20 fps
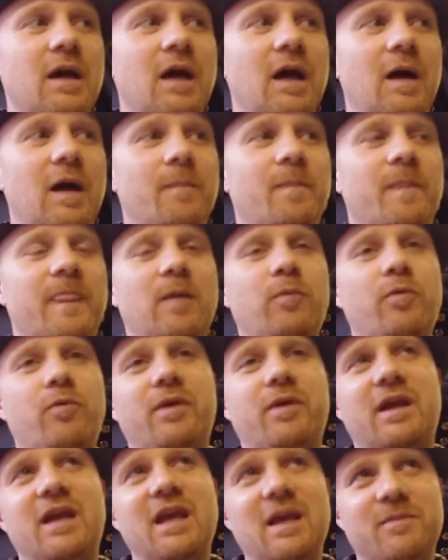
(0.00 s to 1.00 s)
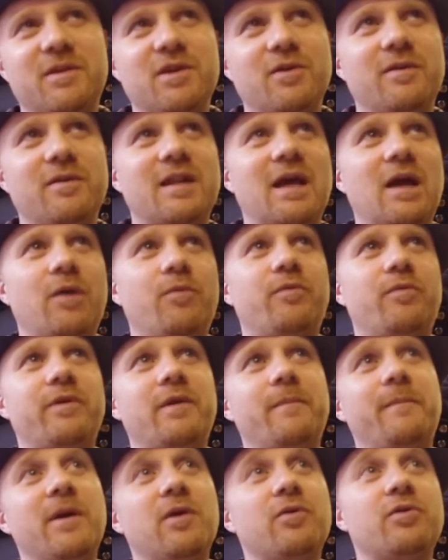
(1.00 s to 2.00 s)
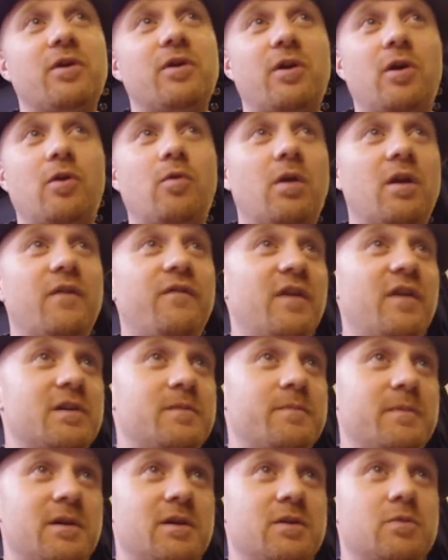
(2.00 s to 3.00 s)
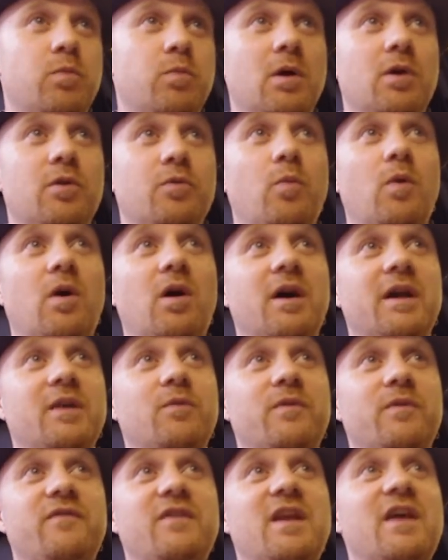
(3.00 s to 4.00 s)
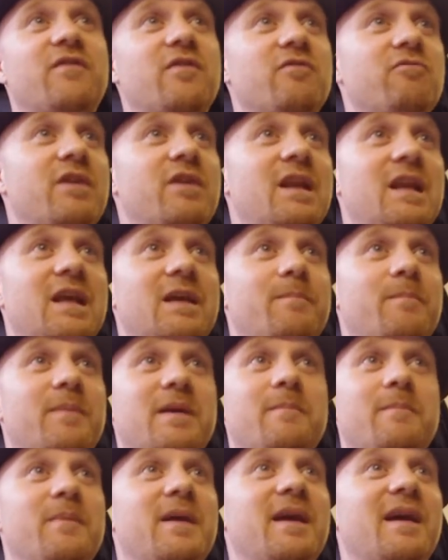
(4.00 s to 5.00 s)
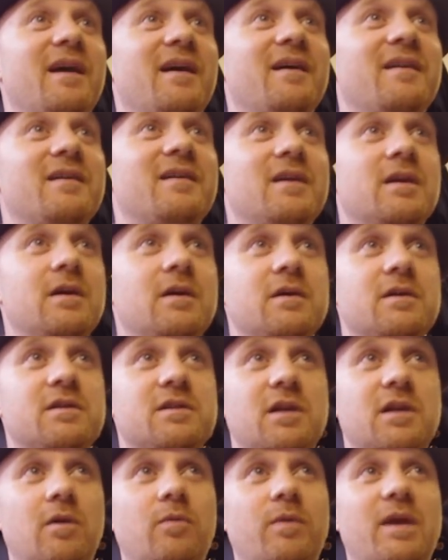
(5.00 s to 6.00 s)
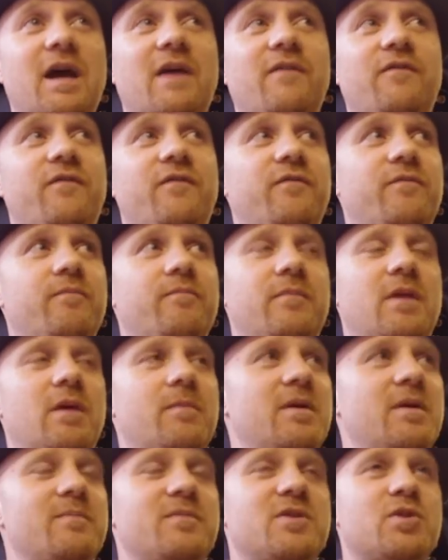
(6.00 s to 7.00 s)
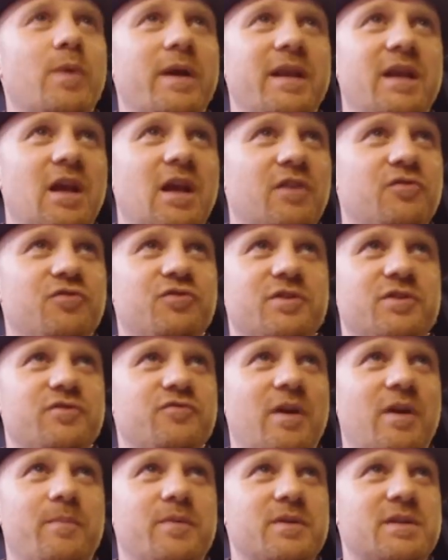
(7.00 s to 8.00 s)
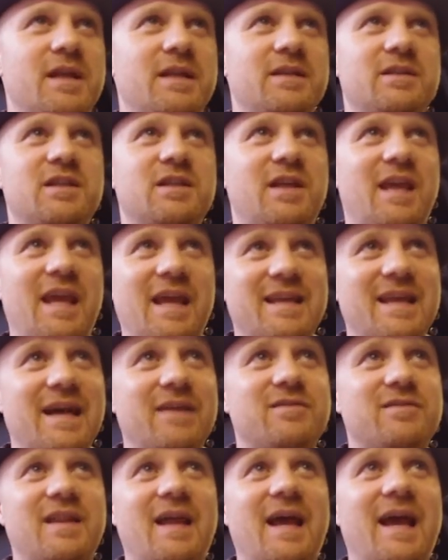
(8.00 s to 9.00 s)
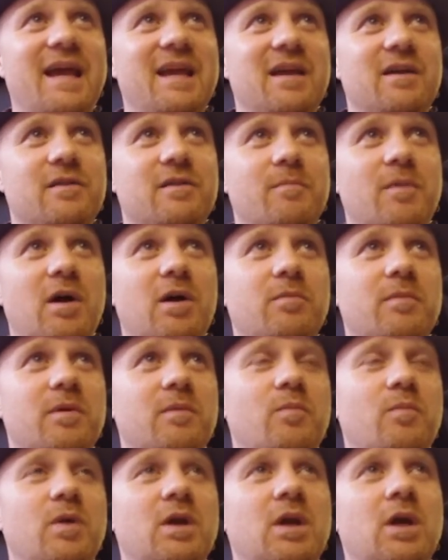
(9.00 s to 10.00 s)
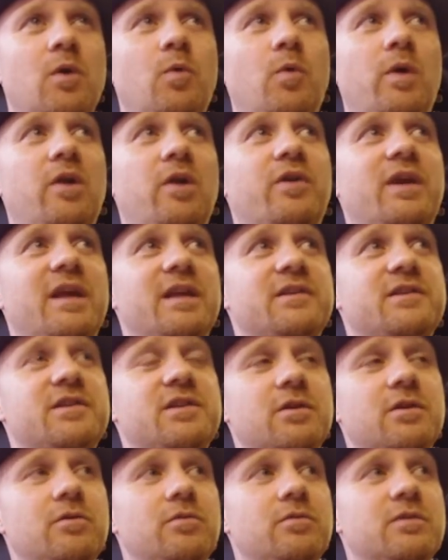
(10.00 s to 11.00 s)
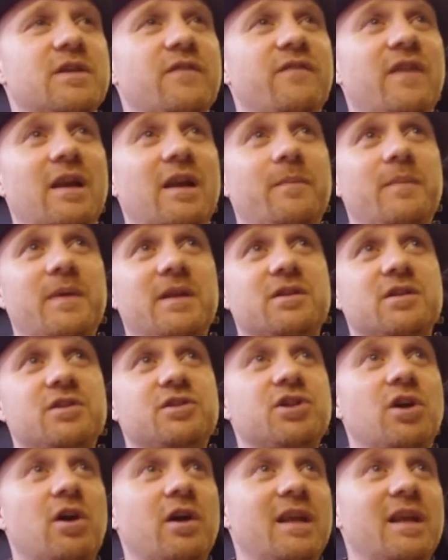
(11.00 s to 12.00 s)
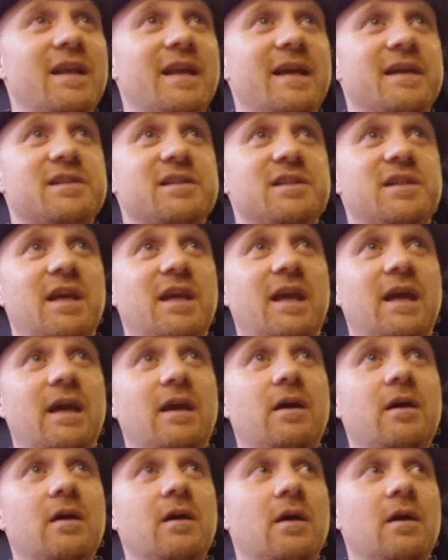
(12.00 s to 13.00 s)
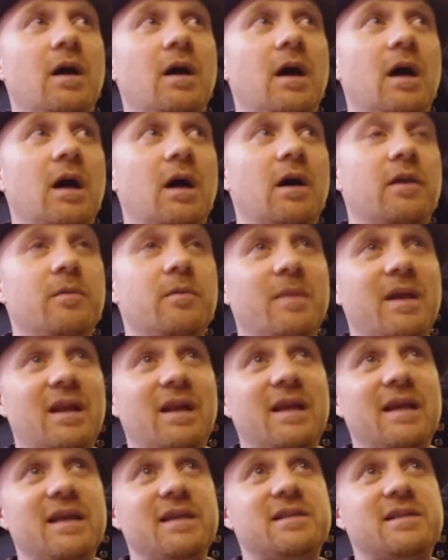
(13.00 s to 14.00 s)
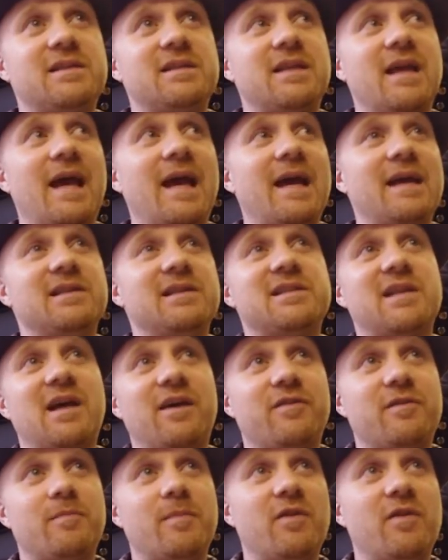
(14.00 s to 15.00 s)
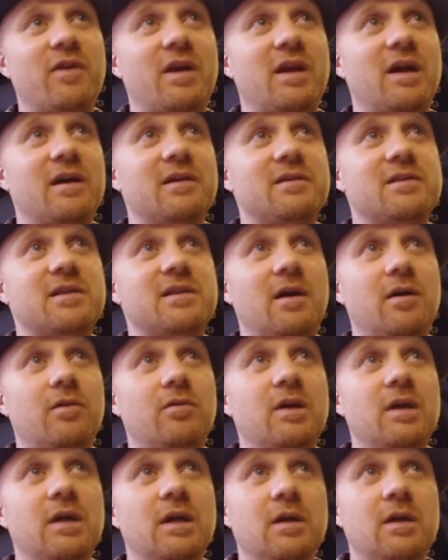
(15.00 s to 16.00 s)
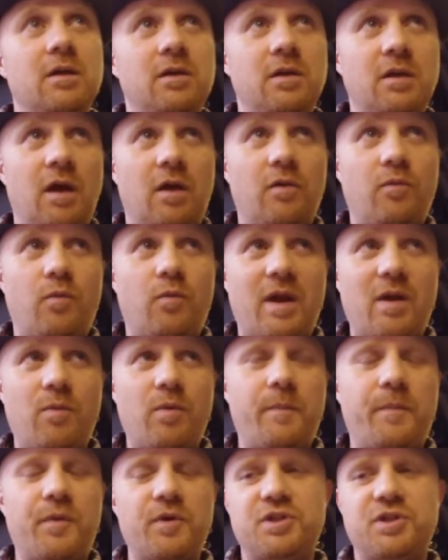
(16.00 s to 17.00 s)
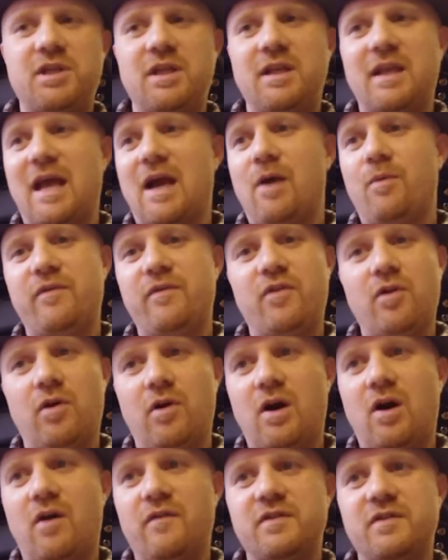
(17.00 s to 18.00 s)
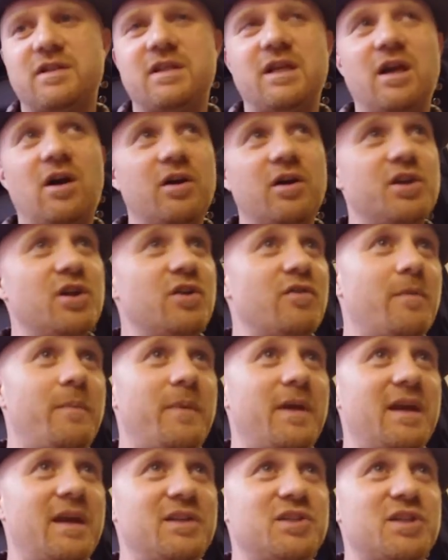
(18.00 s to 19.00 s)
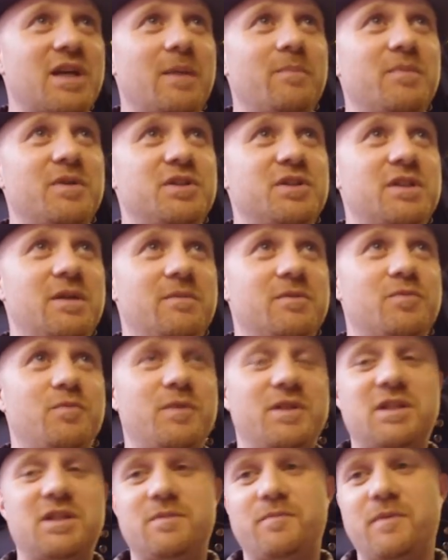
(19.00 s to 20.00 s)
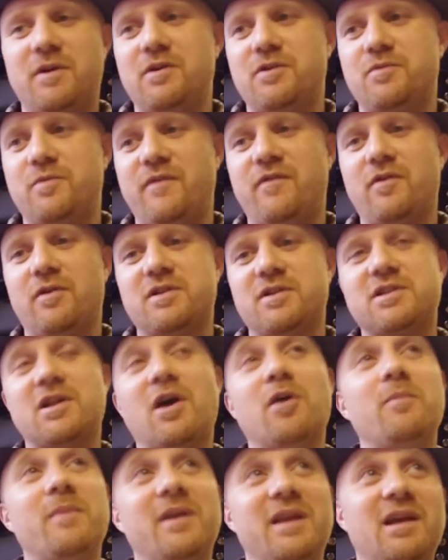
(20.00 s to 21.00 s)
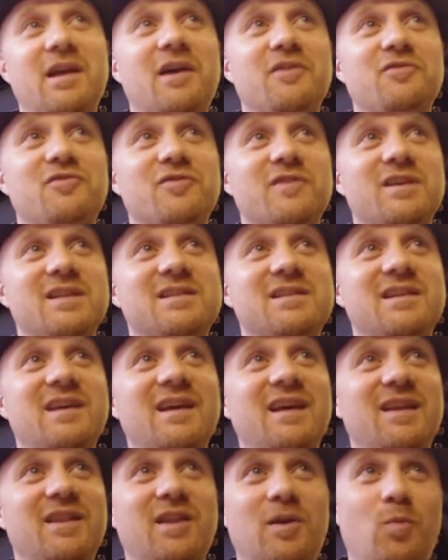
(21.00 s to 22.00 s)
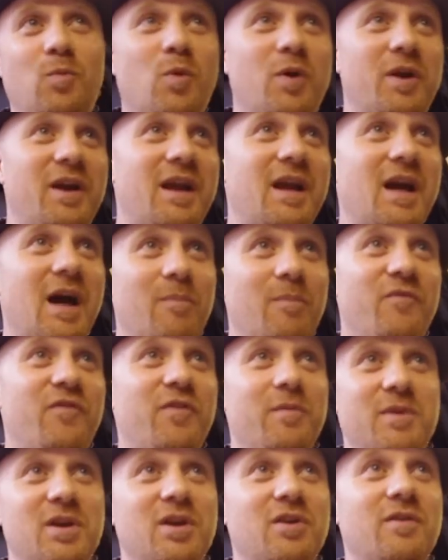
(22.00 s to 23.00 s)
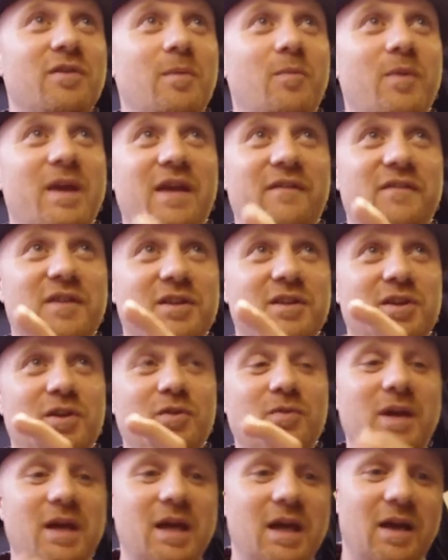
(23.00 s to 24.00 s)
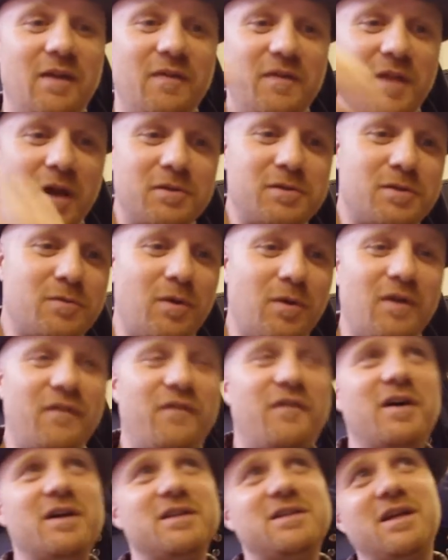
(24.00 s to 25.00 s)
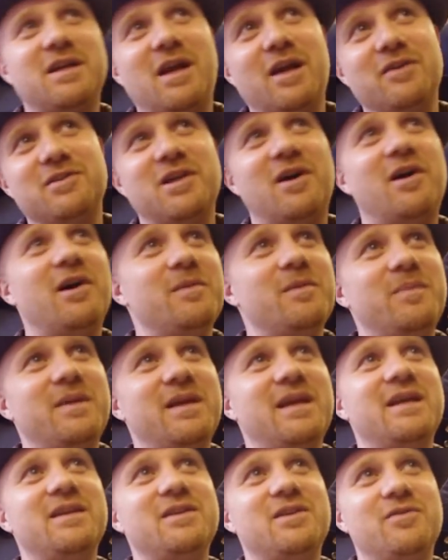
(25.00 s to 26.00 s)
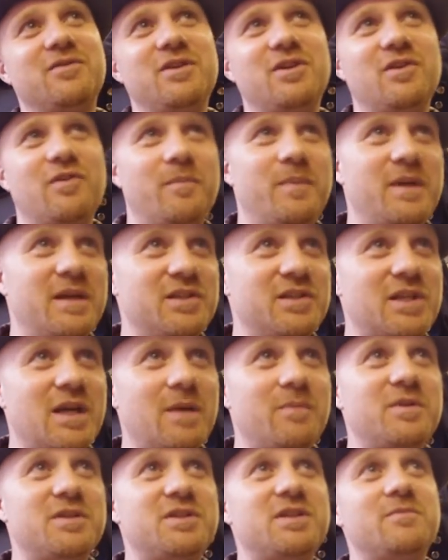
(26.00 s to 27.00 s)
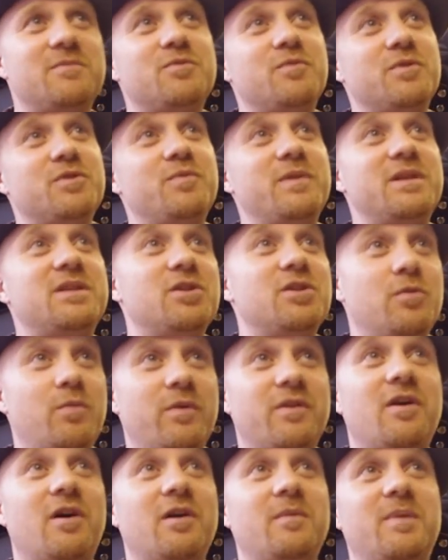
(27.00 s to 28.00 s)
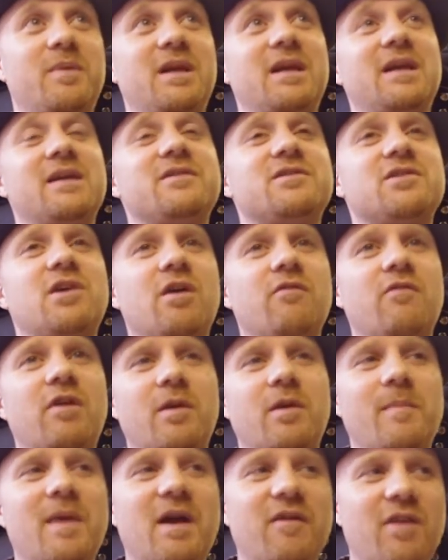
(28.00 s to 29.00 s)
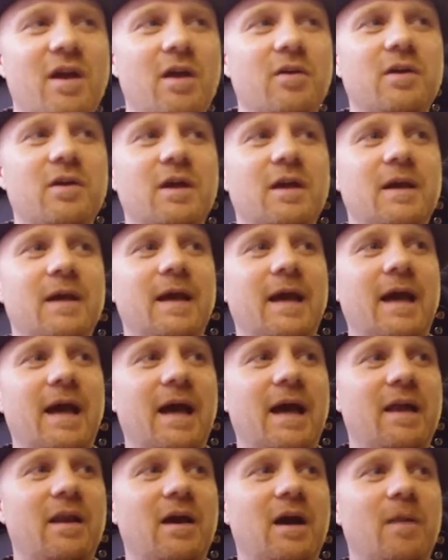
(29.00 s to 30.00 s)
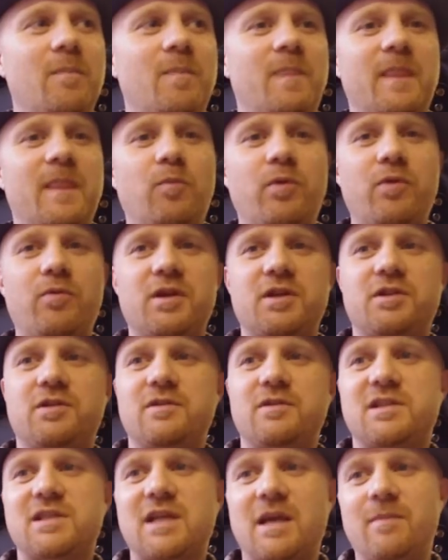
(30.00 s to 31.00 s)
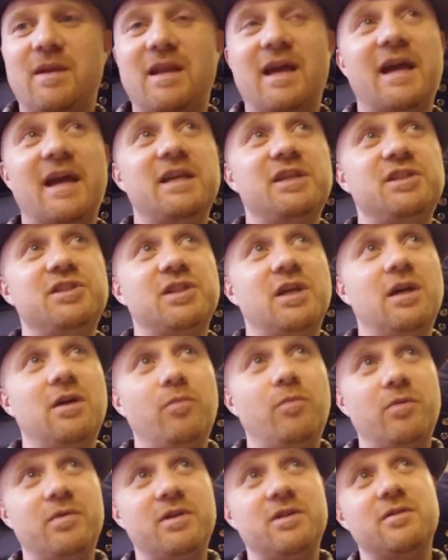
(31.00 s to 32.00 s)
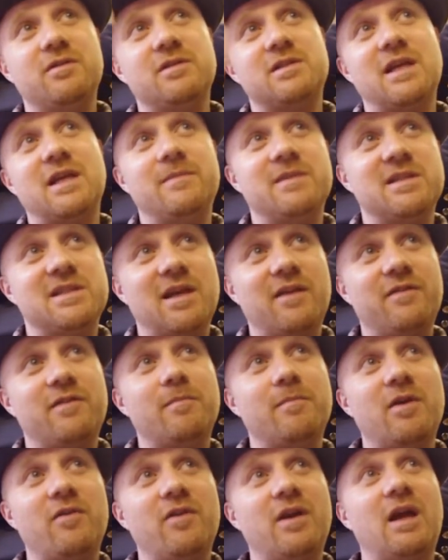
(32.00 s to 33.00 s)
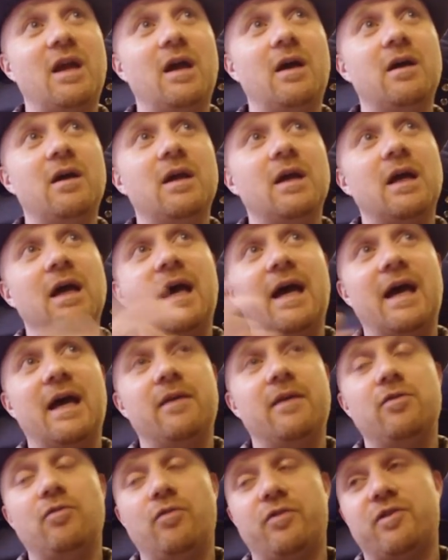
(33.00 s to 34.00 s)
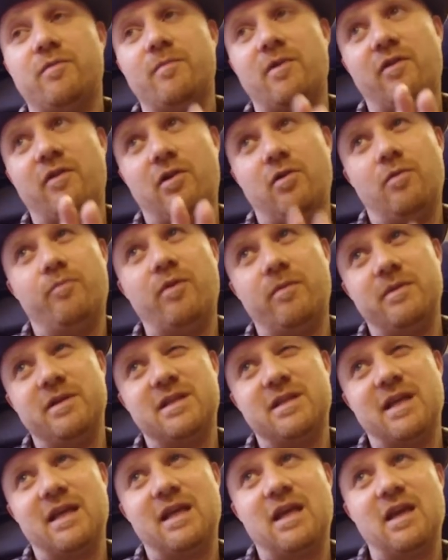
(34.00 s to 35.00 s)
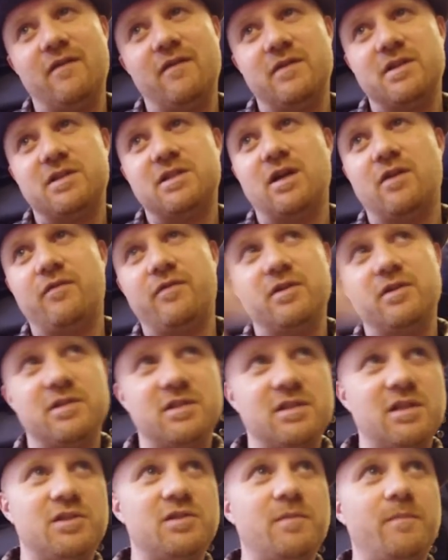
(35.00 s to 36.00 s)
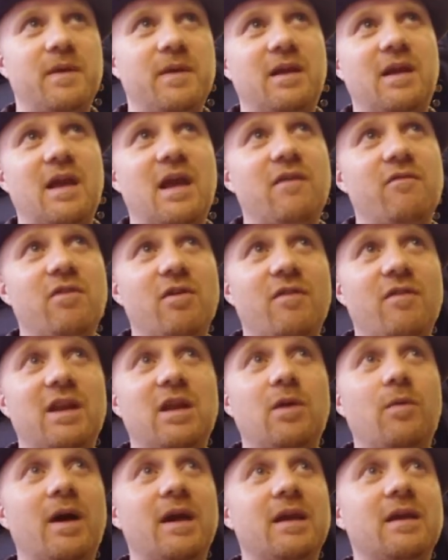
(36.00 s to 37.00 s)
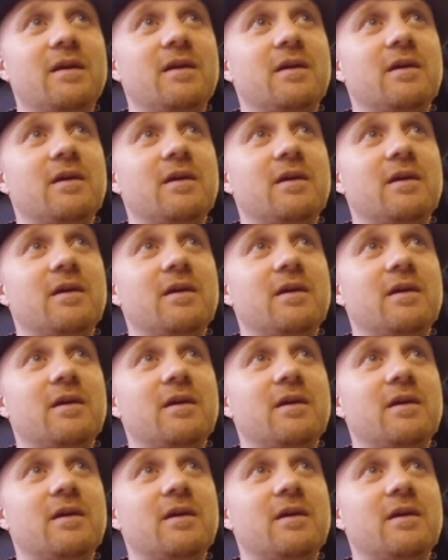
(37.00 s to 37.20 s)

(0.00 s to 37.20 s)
Um, we want to keep doing that. We want to build on our qualifiers because worldwide we've never really been bigger. So we have, I mean, 20 countries represent to get down to that eight at the moment. Yeah. We're looking to develop into China next year, uh, the Middle East, and South America. So you know where we're pushing now we've got obviously our european championships which is because we've got so many countries that want to come from europe we have to do those qualifiers that go to IBE and do the European Championships, which we do with IBE and Tyrone and Mario. And um, we want to do the same in Asia and we want to do the same in South America. And North America will probably take care of itself because it's such a big area anyway.